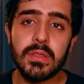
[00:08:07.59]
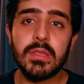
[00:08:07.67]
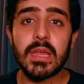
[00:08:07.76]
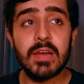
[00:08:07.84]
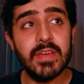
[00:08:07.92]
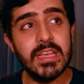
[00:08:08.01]
but
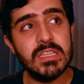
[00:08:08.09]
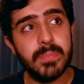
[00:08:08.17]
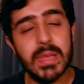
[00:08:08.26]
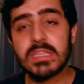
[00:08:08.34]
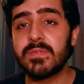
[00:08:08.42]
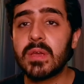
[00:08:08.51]
there are very
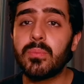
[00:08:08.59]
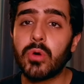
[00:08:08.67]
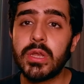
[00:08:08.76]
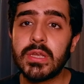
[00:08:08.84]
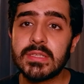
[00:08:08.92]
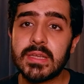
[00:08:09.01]
specific
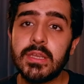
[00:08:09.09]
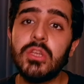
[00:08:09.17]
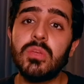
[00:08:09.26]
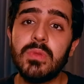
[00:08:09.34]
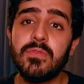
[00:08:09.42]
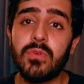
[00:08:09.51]
pointers that
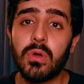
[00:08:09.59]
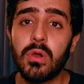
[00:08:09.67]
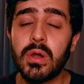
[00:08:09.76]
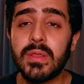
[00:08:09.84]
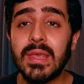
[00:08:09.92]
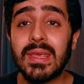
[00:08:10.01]
need to be
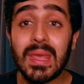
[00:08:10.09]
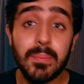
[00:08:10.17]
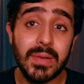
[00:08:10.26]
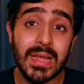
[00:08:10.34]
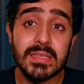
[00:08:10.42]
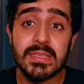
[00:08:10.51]
followed, and they
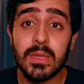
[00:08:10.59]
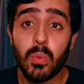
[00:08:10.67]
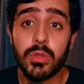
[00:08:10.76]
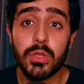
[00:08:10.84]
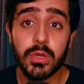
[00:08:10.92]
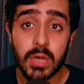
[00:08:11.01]
keep
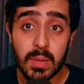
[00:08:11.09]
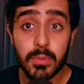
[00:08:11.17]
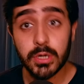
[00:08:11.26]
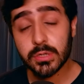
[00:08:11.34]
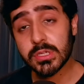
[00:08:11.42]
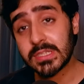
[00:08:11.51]
testing whether you're
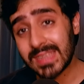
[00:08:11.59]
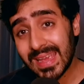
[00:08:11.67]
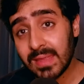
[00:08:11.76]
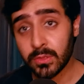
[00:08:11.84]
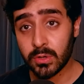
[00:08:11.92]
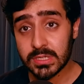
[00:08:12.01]
able to
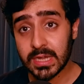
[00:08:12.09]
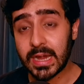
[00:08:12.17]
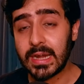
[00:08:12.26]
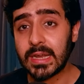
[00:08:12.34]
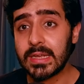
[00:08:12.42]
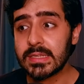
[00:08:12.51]
stay in those
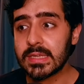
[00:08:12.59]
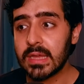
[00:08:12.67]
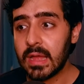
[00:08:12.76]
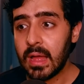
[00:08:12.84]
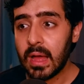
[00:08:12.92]
guidelines.